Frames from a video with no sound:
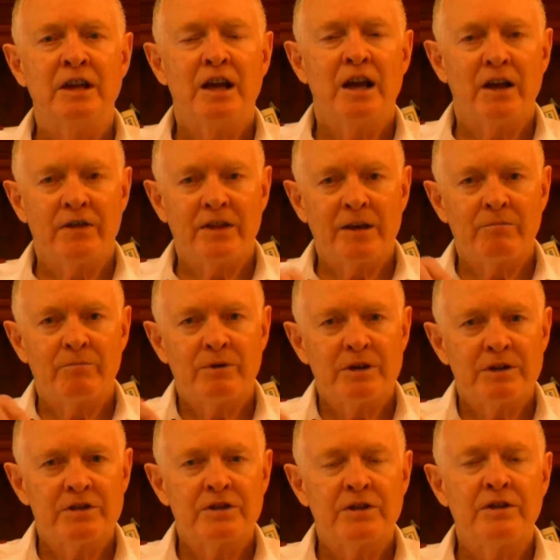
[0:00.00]
and that
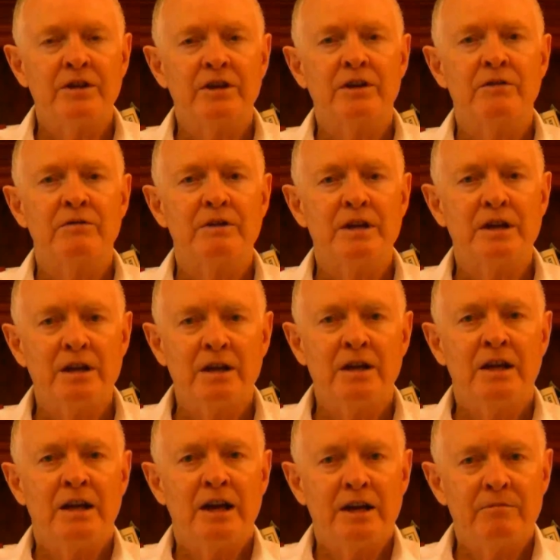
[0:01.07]
brings in the career
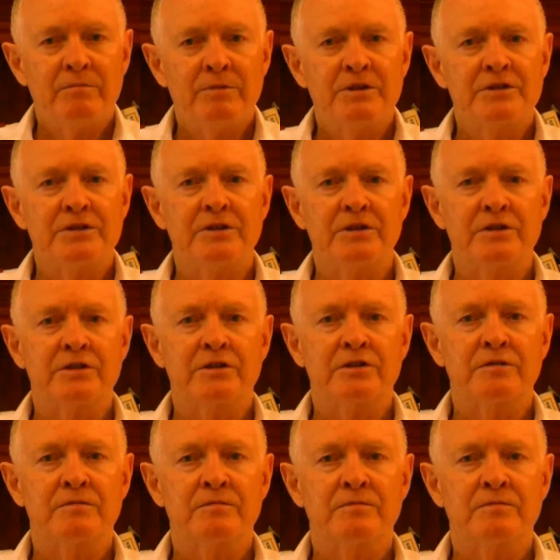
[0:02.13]
and business.